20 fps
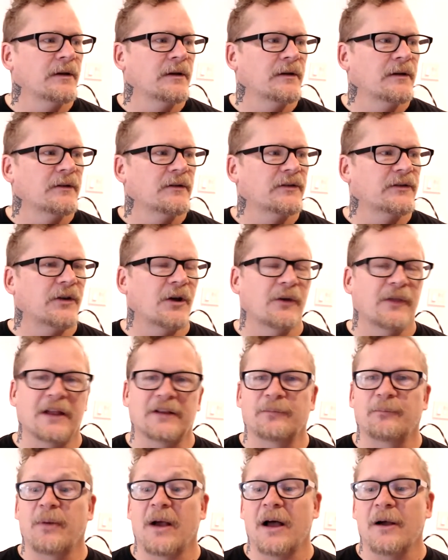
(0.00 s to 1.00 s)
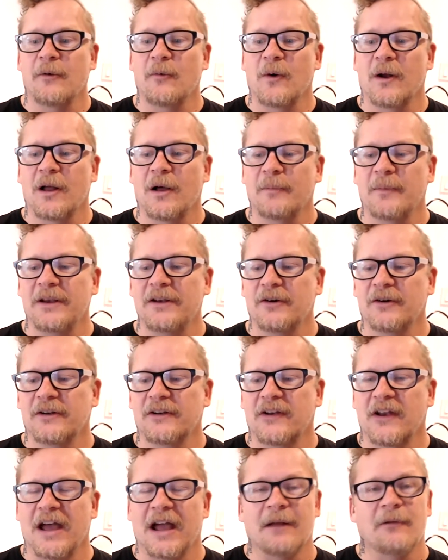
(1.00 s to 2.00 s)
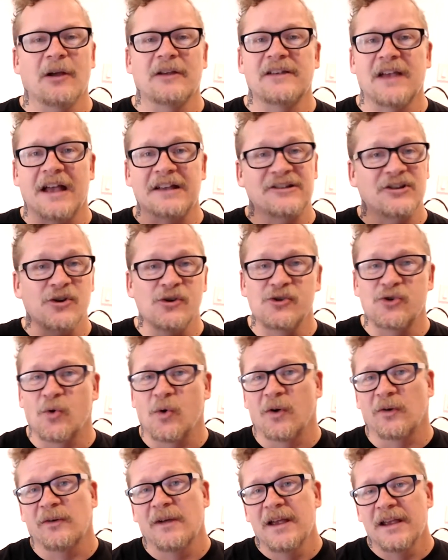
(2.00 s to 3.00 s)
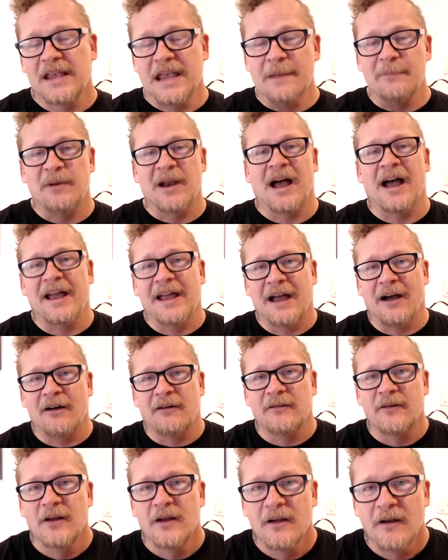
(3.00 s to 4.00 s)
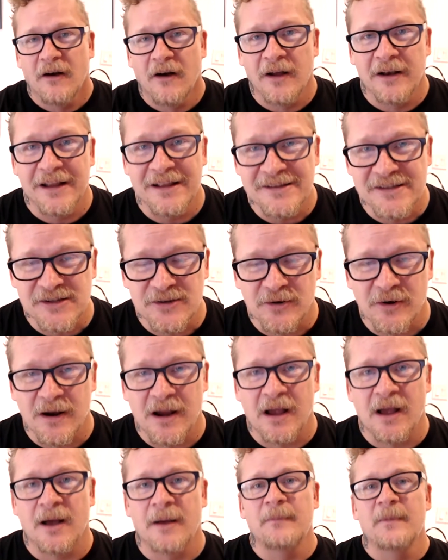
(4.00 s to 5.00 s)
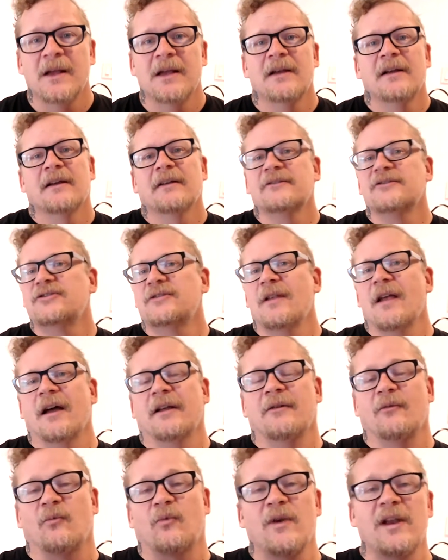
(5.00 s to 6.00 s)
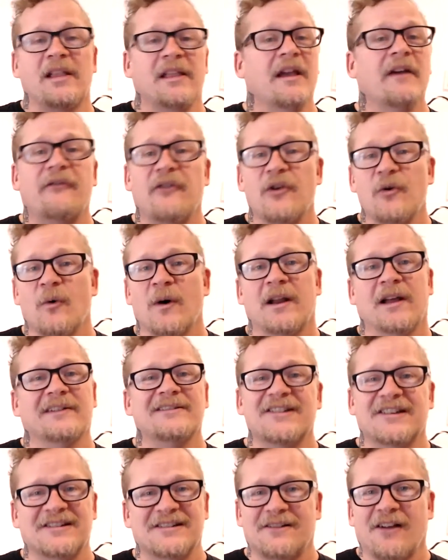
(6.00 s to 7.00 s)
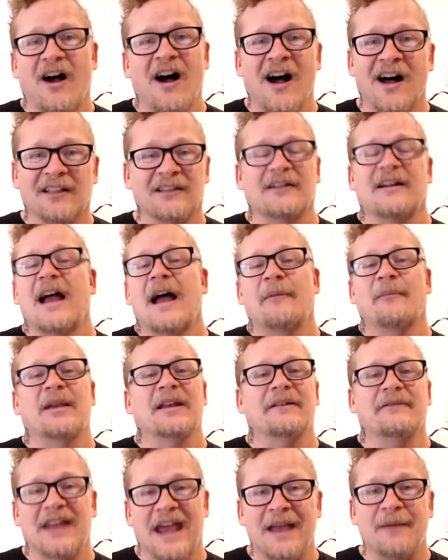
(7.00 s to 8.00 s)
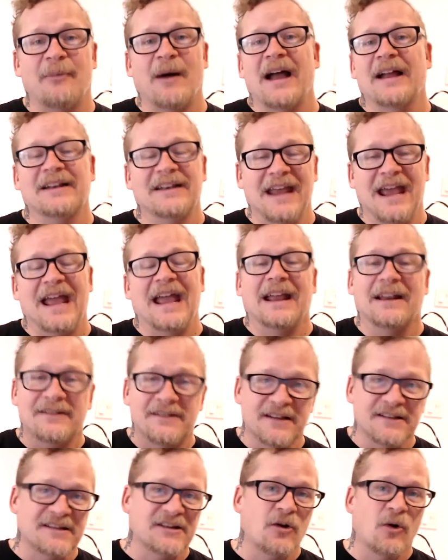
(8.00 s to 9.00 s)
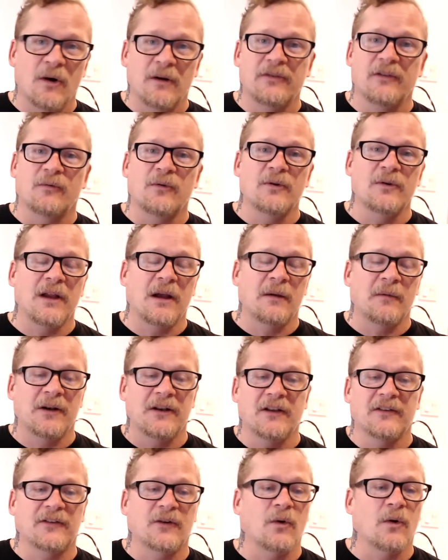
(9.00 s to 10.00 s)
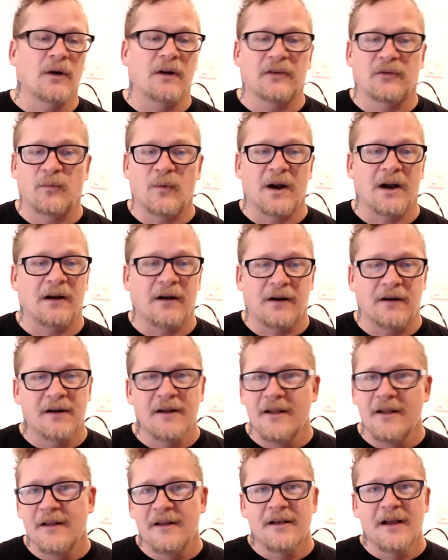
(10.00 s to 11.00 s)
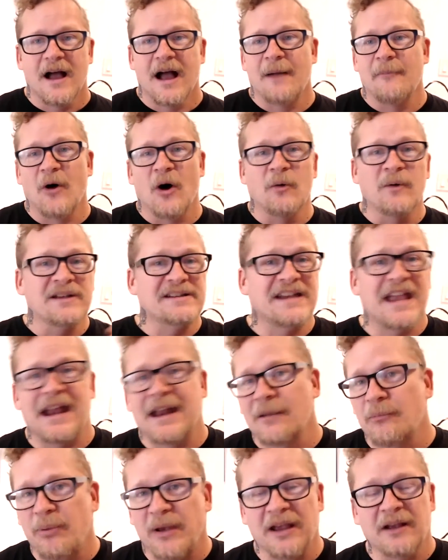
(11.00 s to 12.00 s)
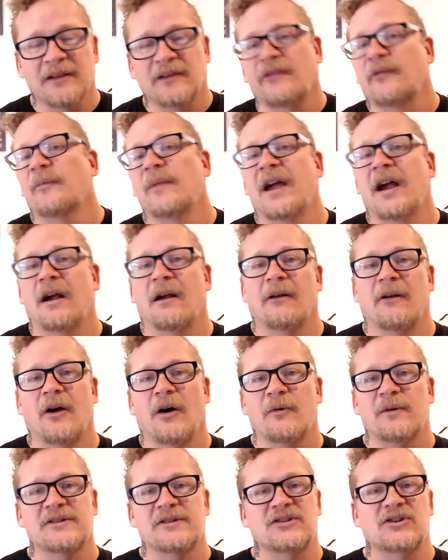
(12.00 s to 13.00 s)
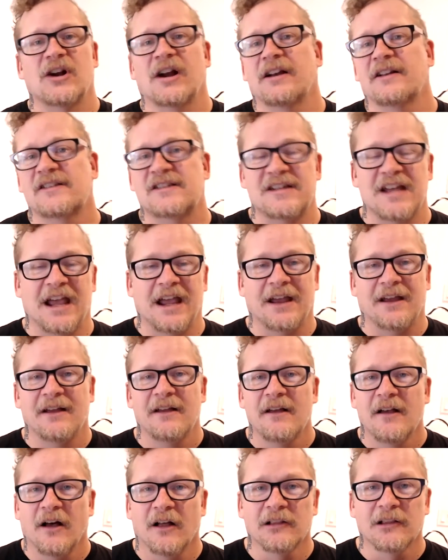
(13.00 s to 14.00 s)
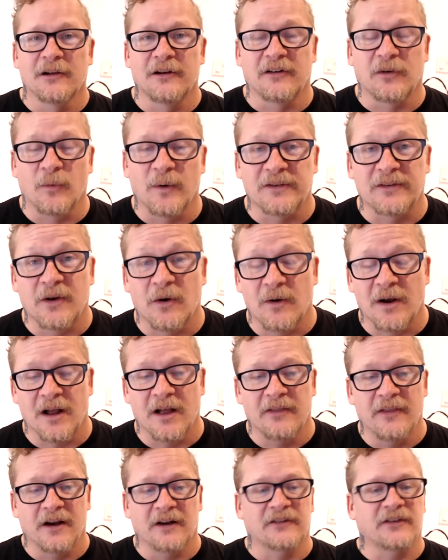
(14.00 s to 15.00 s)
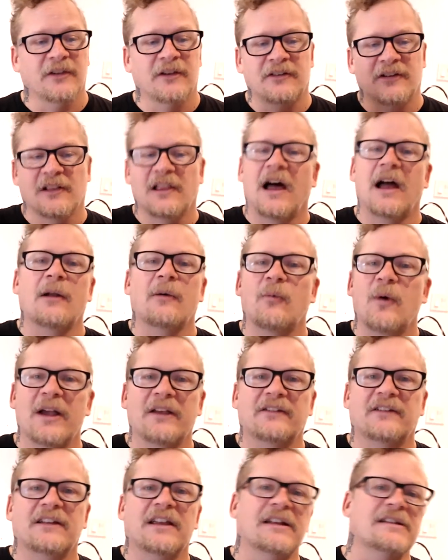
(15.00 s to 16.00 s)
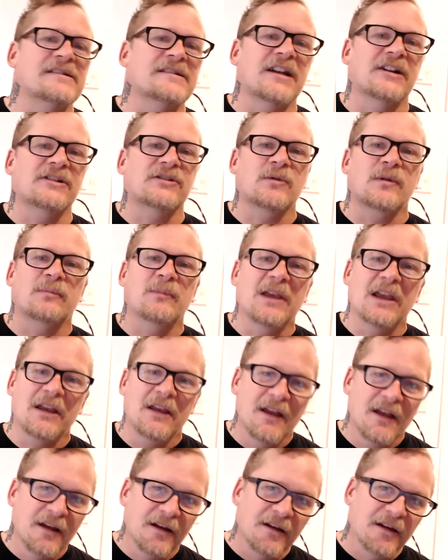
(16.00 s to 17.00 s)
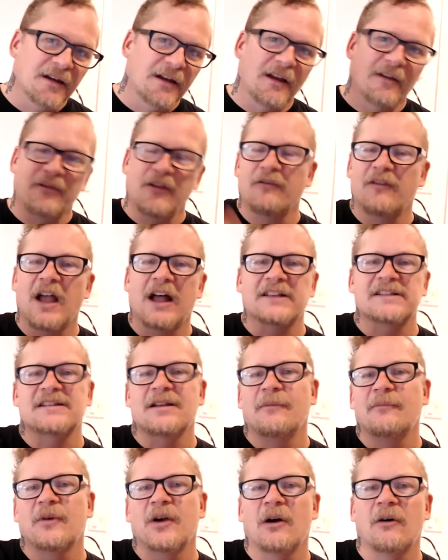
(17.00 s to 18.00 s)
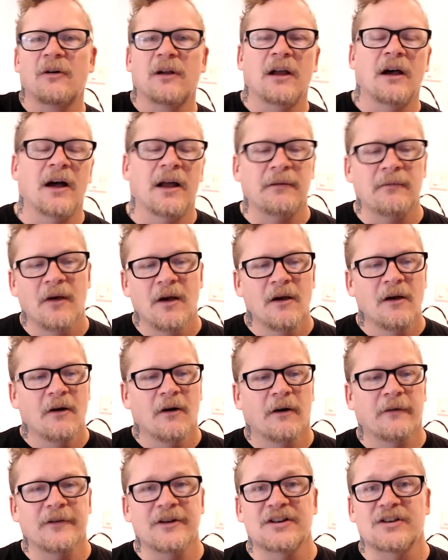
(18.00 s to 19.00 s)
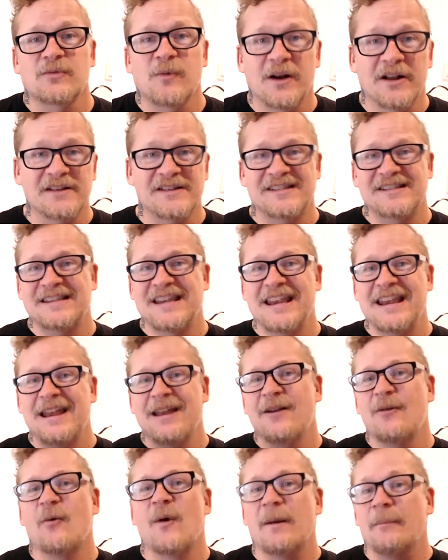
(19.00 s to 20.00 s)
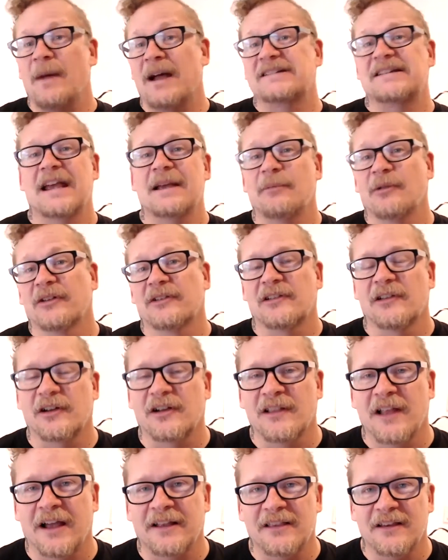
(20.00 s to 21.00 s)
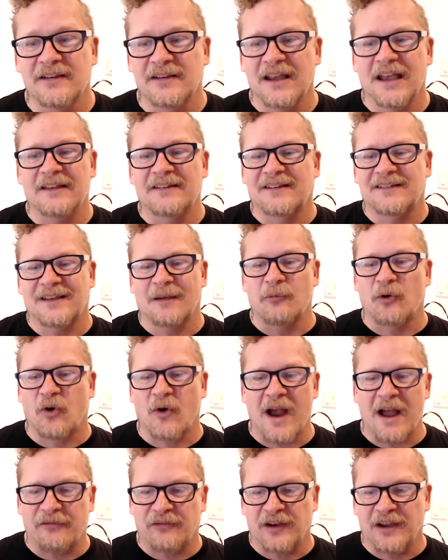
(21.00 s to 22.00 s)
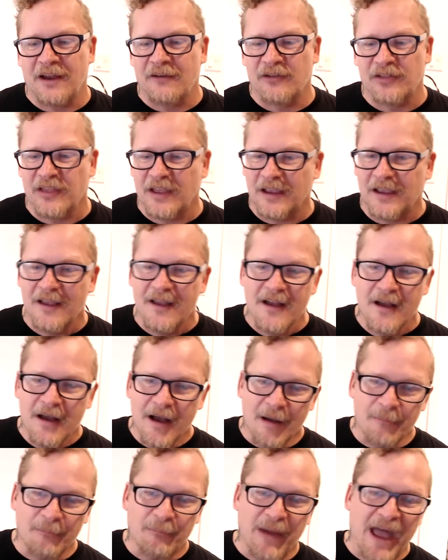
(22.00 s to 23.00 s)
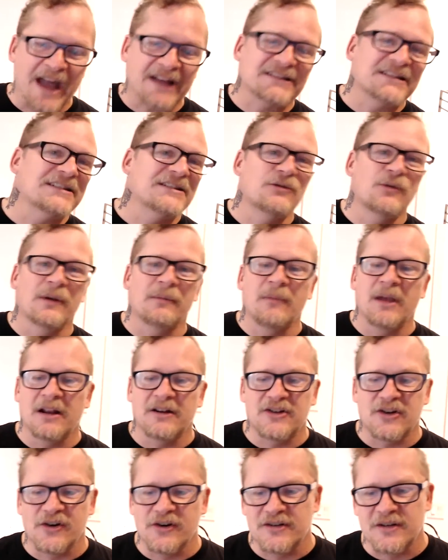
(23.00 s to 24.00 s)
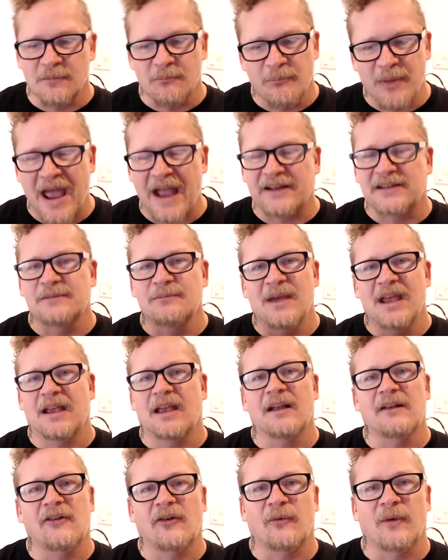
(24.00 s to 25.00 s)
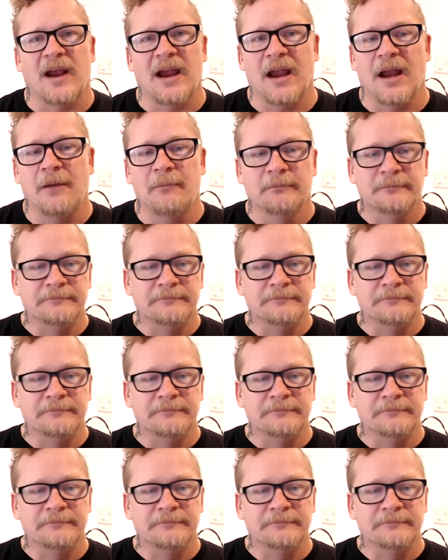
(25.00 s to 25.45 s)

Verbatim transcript: so that's probably what I'll be doing tonight. As, as usual, keep an eye out on Instagram. And really, if you want to just holler at me day by day, Discord, the Runehammer Discord is where I'm always getting pings from there and always trying to stay alert to what's going on there. So there's a lot of ways to get in touch with me if you've got something going on, or if you just want to see what my table is looking like these days, because I'm crafting everything. I'm back to doing miniatures. I'm back to making terrain.